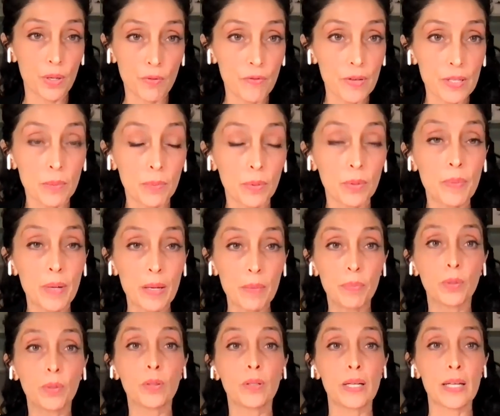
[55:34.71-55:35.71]
visible
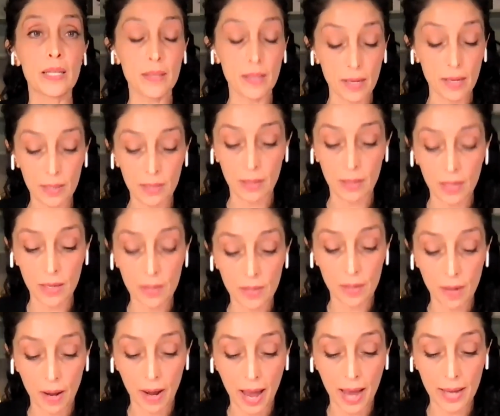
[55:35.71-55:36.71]
people in the
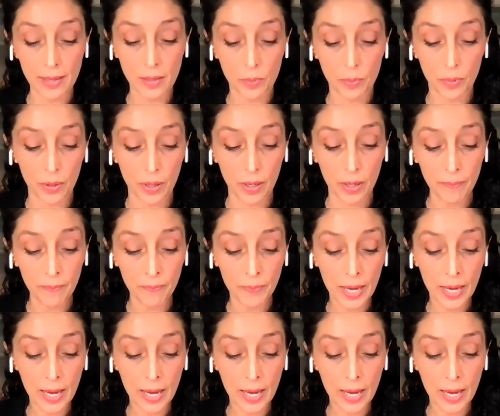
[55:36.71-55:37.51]
diaspora.